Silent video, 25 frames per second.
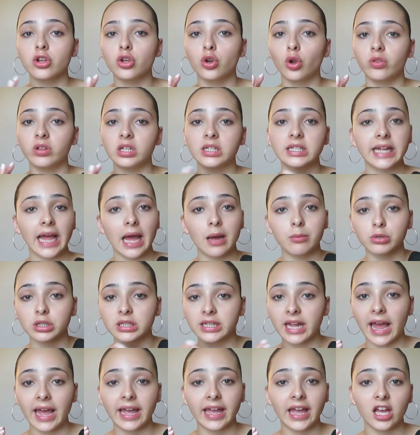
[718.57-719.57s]
you know, these
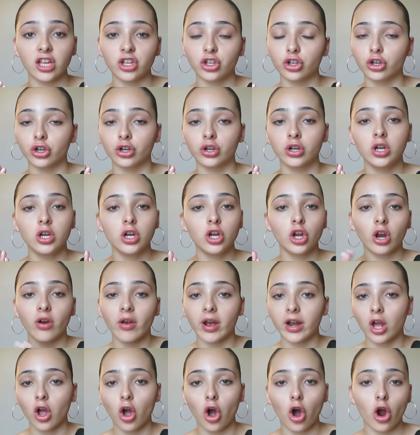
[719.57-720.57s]
scammers can't get your credit